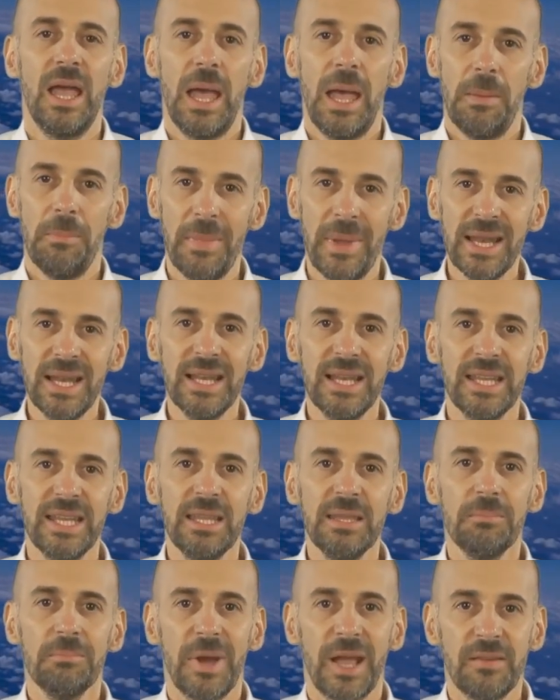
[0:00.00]

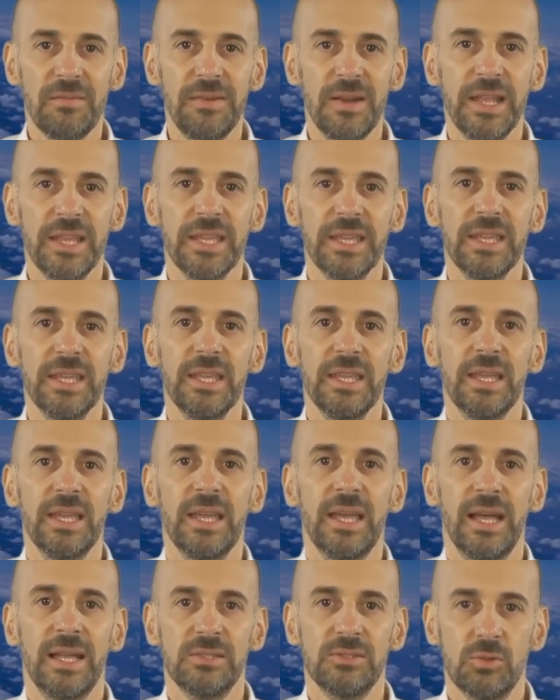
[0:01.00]
Mainly by flying
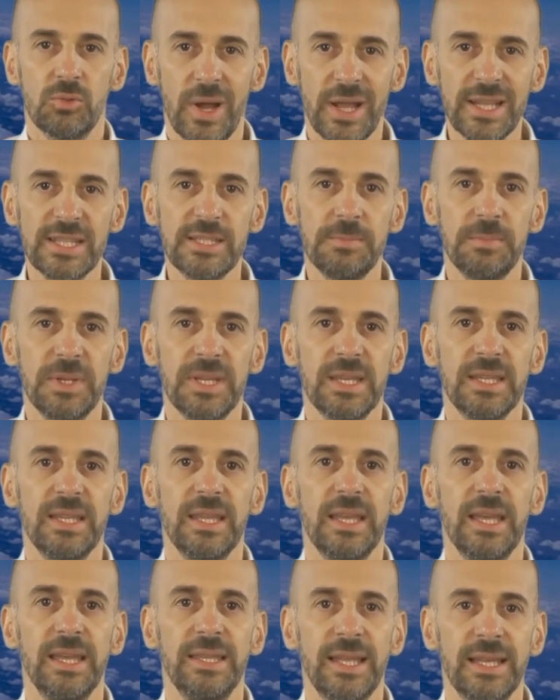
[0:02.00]
at the right speed
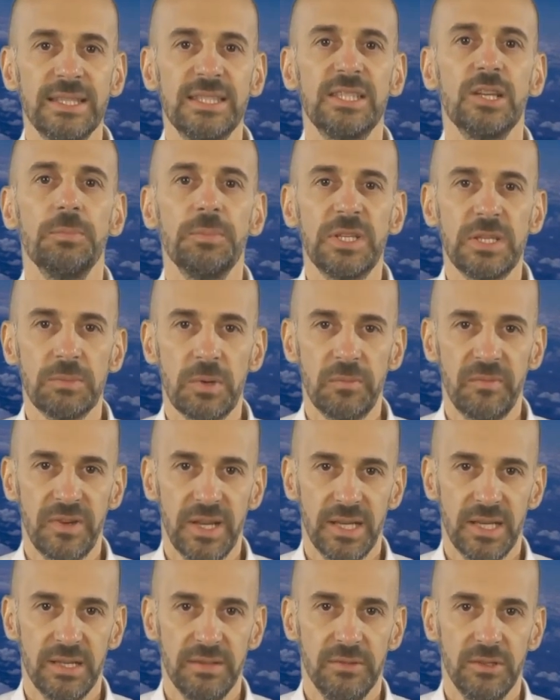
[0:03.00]
and at the optimum
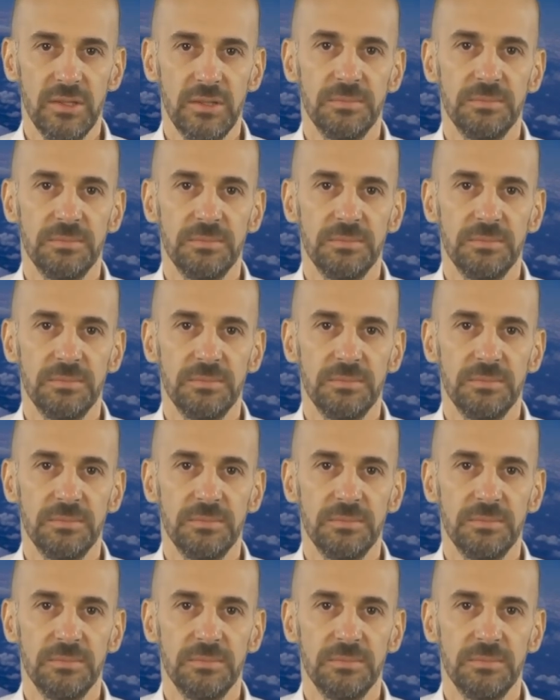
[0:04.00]
flight level.